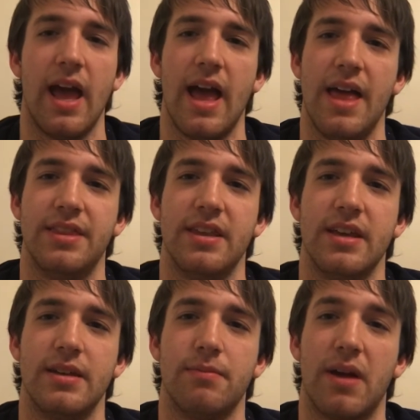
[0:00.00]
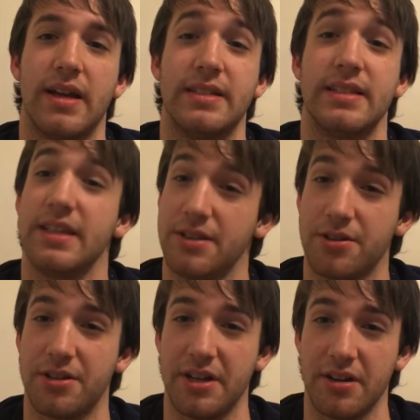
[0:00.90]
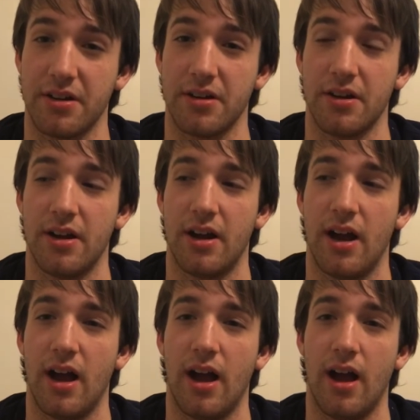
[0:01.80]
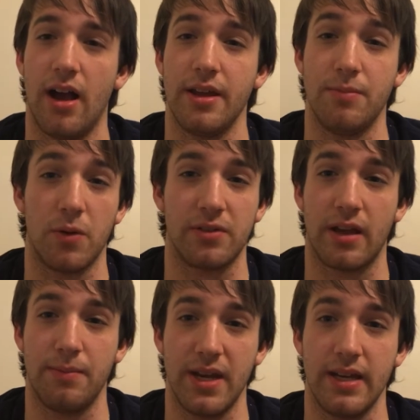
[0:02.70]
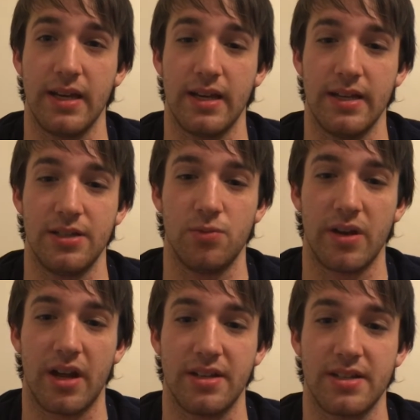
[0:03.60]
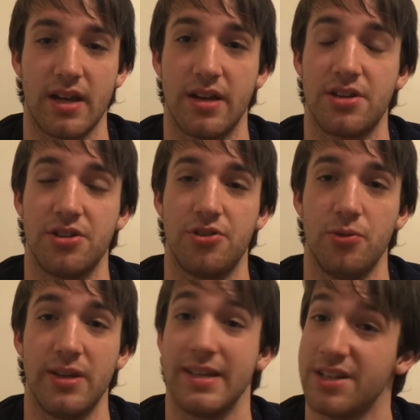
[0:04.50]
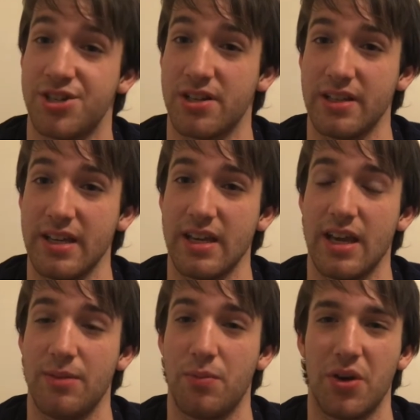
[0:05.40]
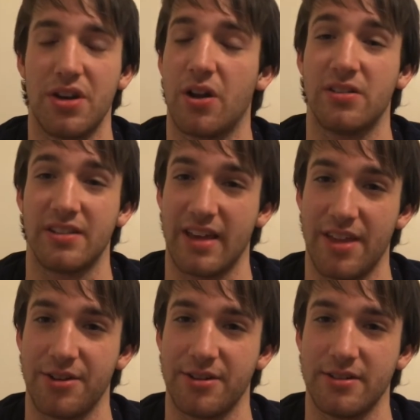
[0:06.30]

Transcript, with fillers: And then my senior year in multimedia is when I decided to do it digitally and put it all together.